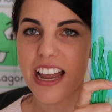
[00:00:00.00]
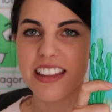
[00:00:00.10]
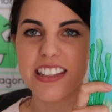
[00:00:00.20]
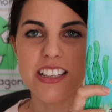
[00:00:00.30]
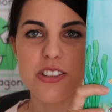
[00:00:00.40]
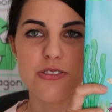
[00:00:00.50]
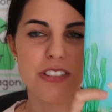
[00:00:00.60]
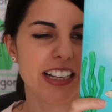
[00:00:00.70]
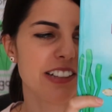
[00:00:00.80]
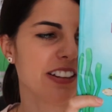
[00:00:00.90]
I think it's
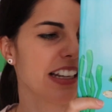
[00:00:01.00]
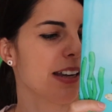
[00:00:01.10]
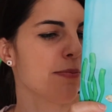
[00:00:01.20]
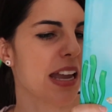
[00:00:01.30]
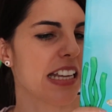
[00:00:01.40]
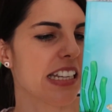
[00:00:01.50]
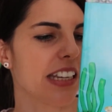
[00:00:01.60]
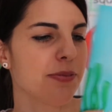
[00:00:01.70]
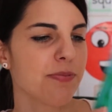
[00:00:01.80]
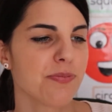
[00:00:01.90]
really, really
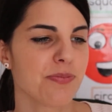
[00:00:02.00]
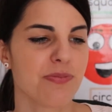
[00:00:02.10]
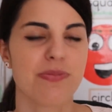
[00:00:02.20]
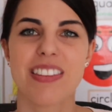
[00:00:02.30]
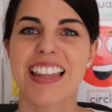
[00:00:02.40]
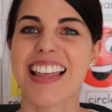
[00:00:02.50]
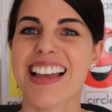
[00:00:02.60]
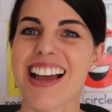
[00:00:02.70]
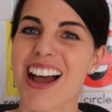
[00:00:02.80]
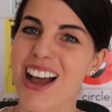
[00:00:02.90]
amazing.
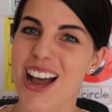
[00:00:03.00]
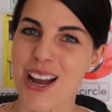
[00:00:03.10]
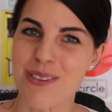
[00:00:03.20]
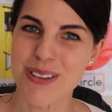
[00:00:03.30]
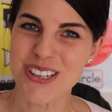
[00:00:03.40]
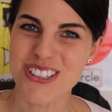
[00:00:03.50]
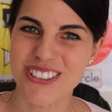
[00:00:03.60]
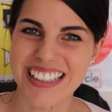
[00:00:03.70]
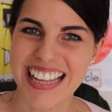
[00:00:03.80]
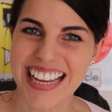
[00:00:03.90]
Hope you enjoy